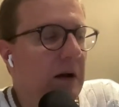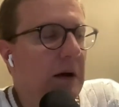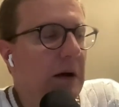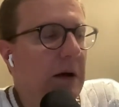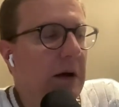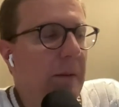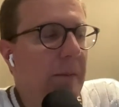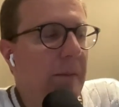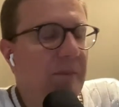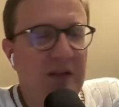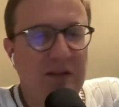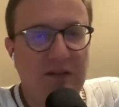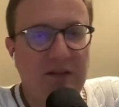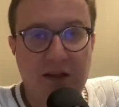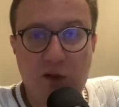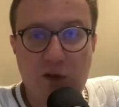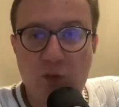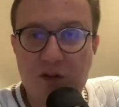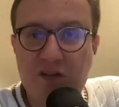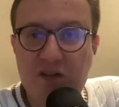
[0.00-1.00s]
um, that
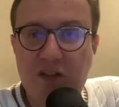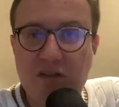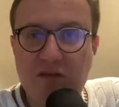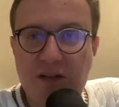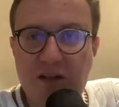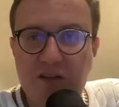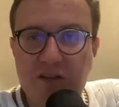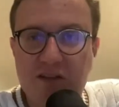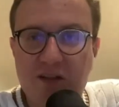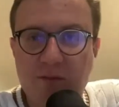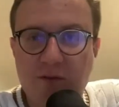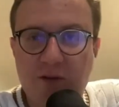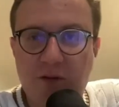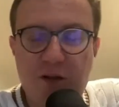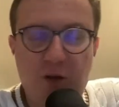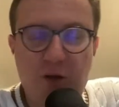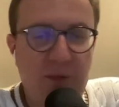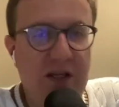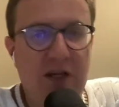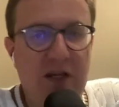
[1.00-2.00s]
linguistically is similar
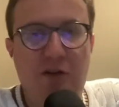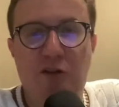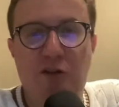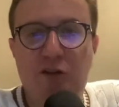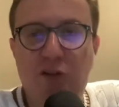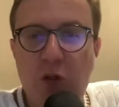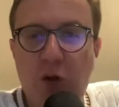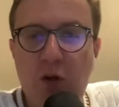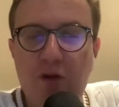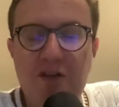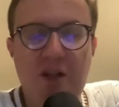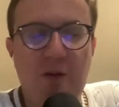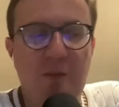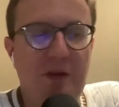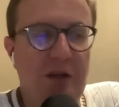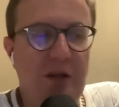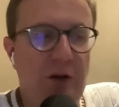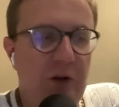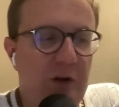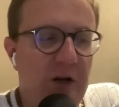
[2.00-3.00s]
you'll be understood you'll
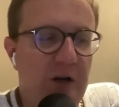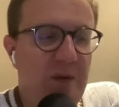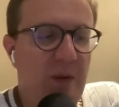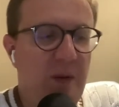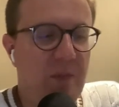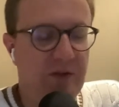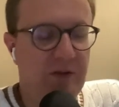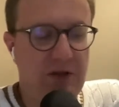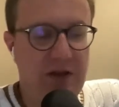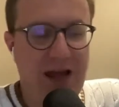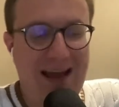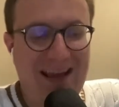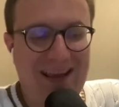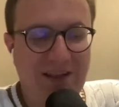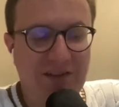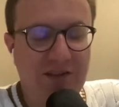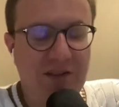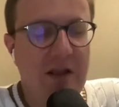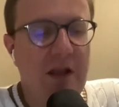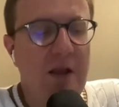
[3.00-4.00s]
be heard people are
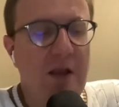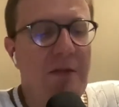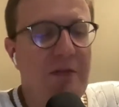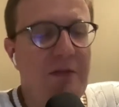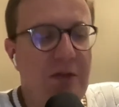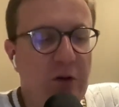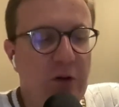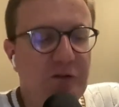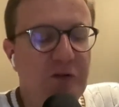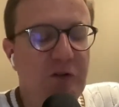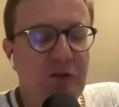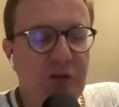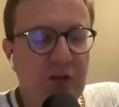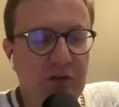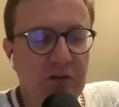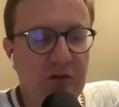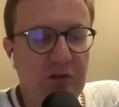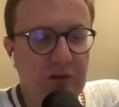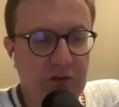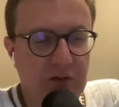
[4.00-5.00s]
nice those are
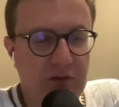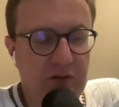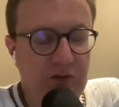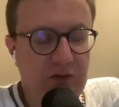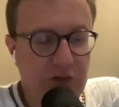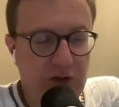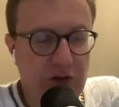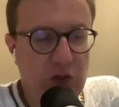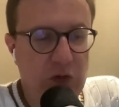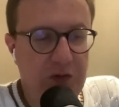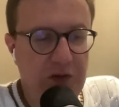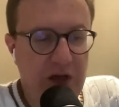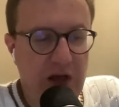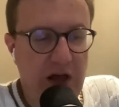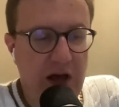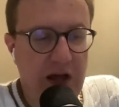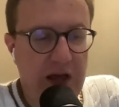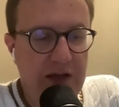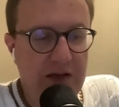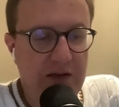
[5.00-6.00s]
two at the
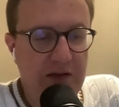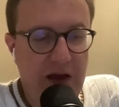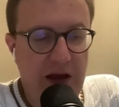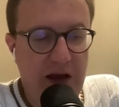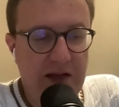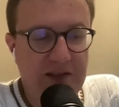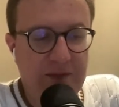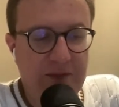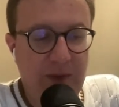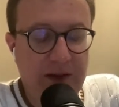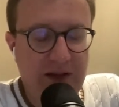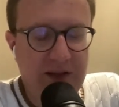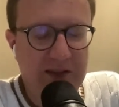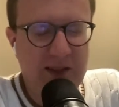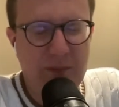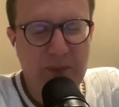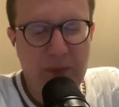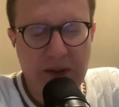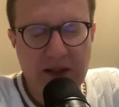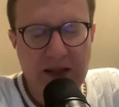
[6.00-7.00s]
high of the heights of my
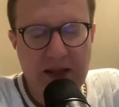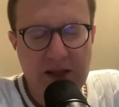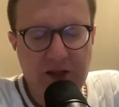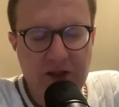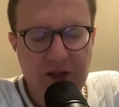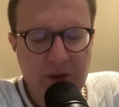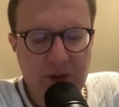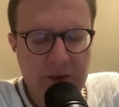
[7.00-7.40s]
list in malaysia